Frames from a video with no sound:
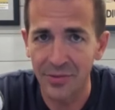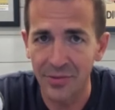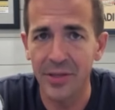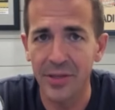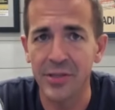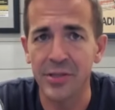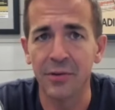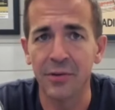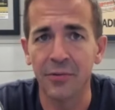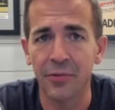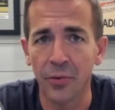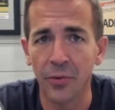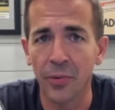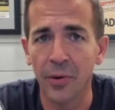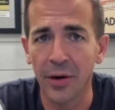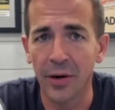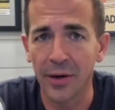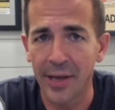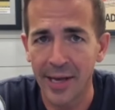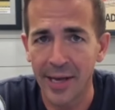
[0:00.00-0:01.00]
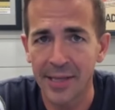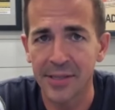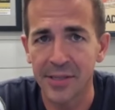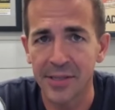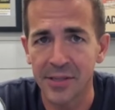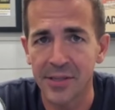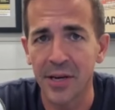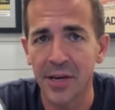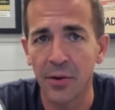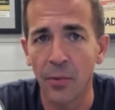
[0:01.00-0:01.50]
vision for where
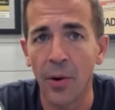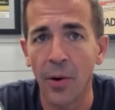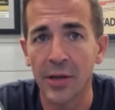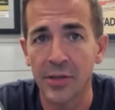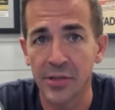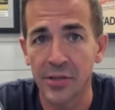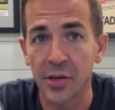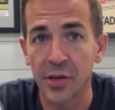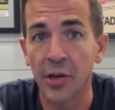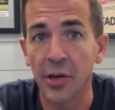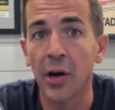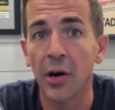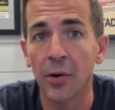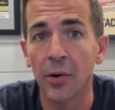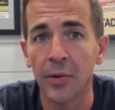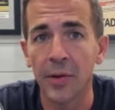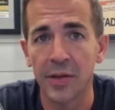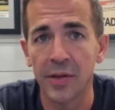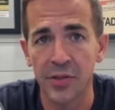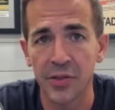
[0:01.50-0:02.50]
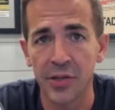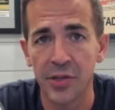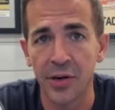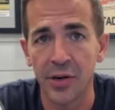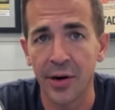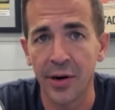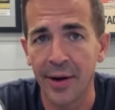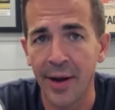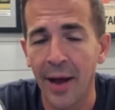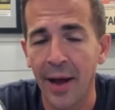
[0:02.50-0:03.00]
Kansas City wants to go this
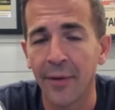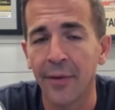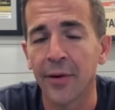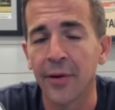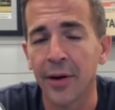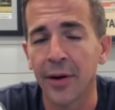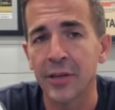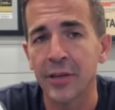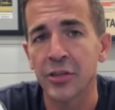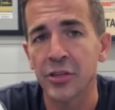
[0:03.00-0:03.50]
year and how they're going